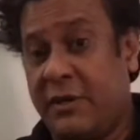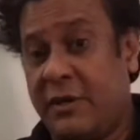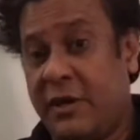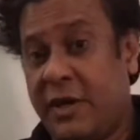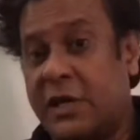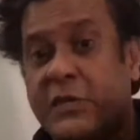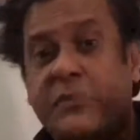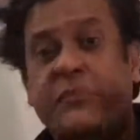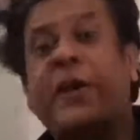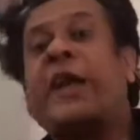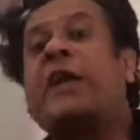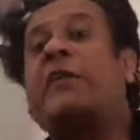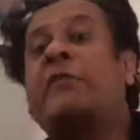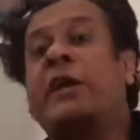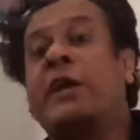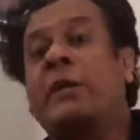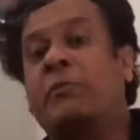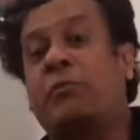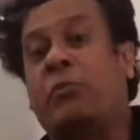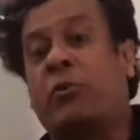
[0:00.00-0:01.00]
is very,
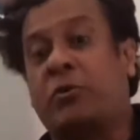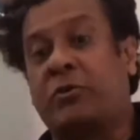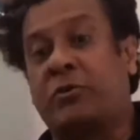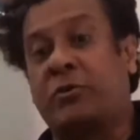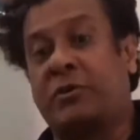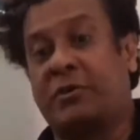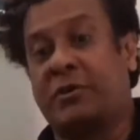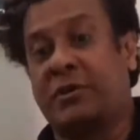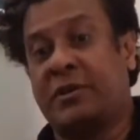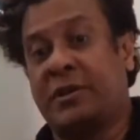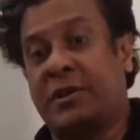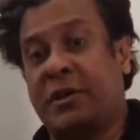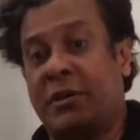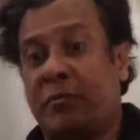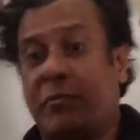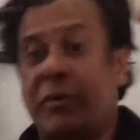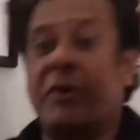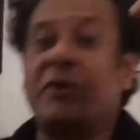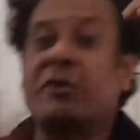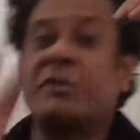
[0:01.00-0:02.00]
very important.
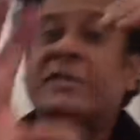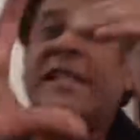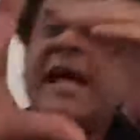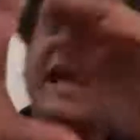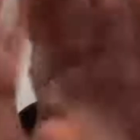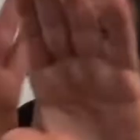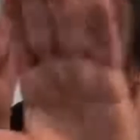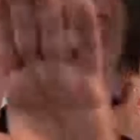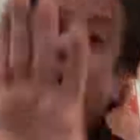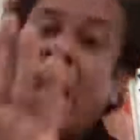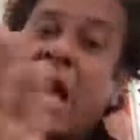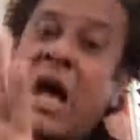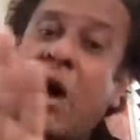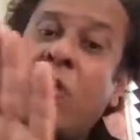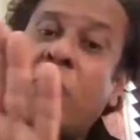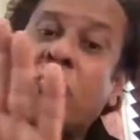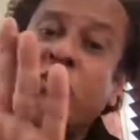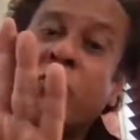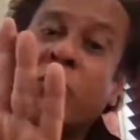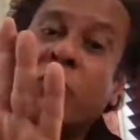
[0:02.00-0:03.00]
Because that's
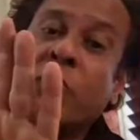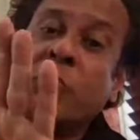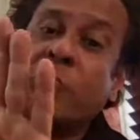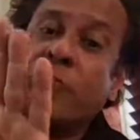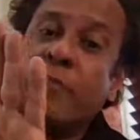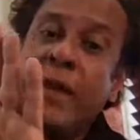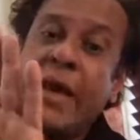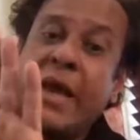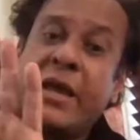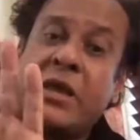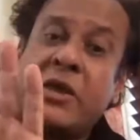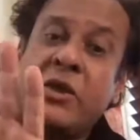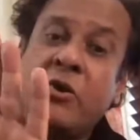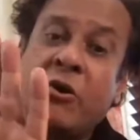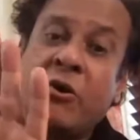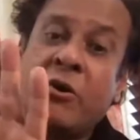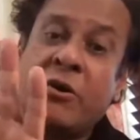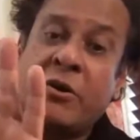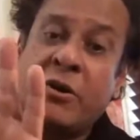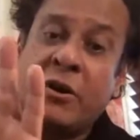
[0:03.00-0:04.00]
how you're going to make
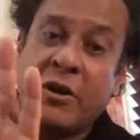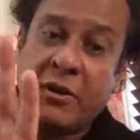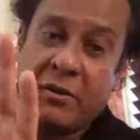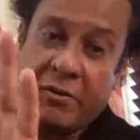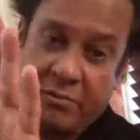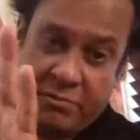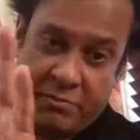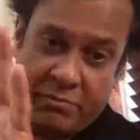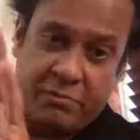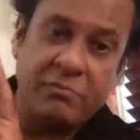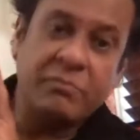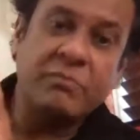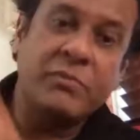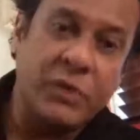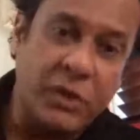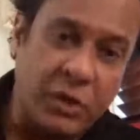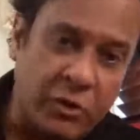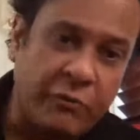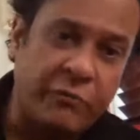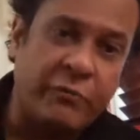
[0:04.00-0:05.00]
your,
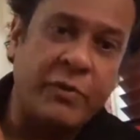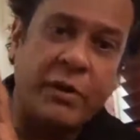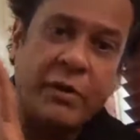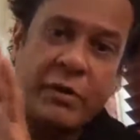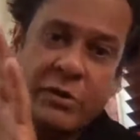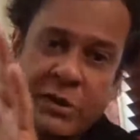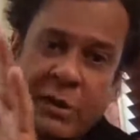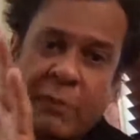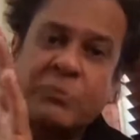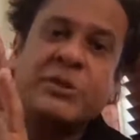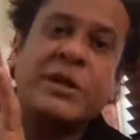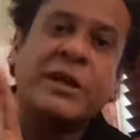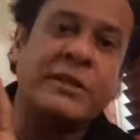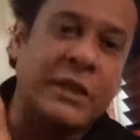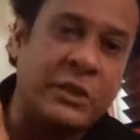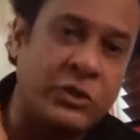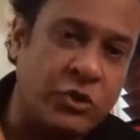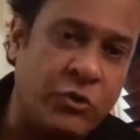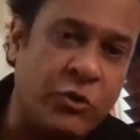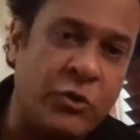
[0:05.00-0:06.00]
you know, subject
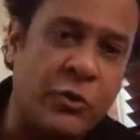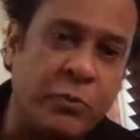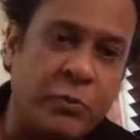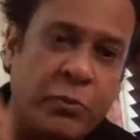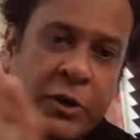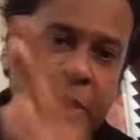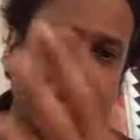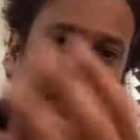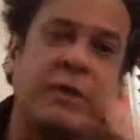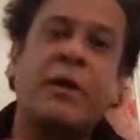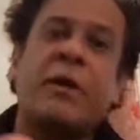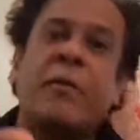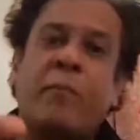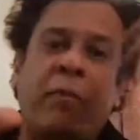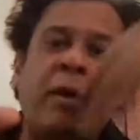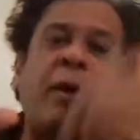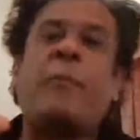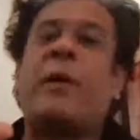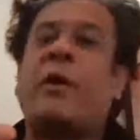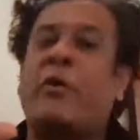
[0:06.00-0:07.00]
that you're going to put in
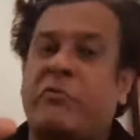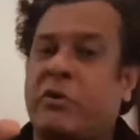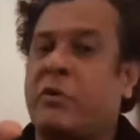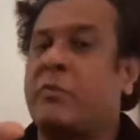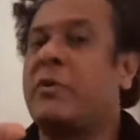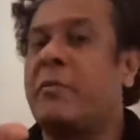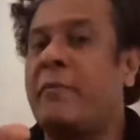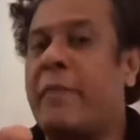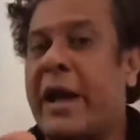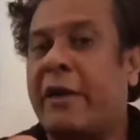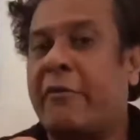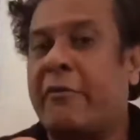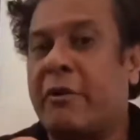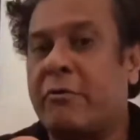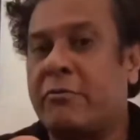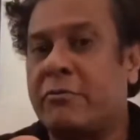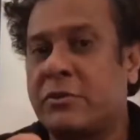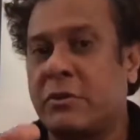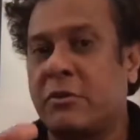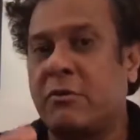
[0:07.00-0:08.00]
pop out from your
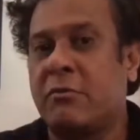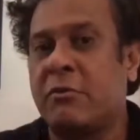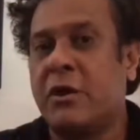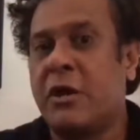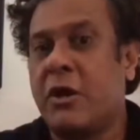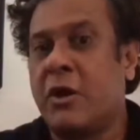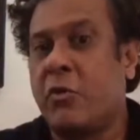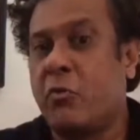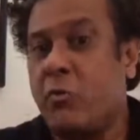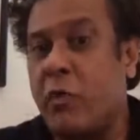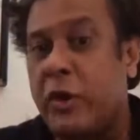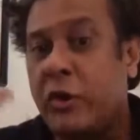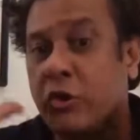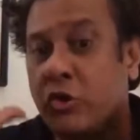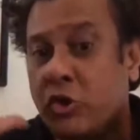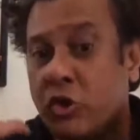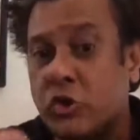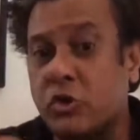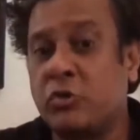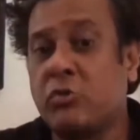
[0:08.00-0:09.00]
background. So when you
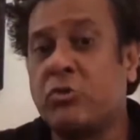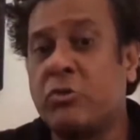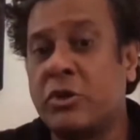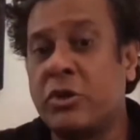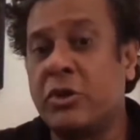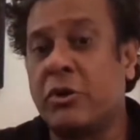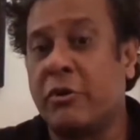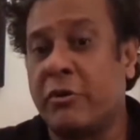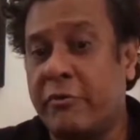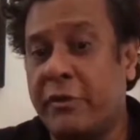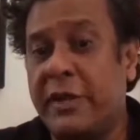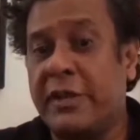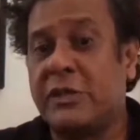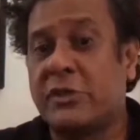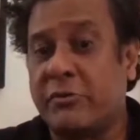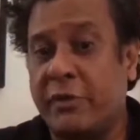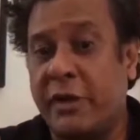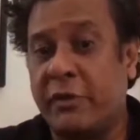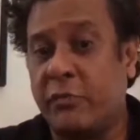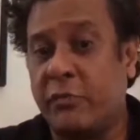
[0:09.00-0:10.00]
shoot your green screen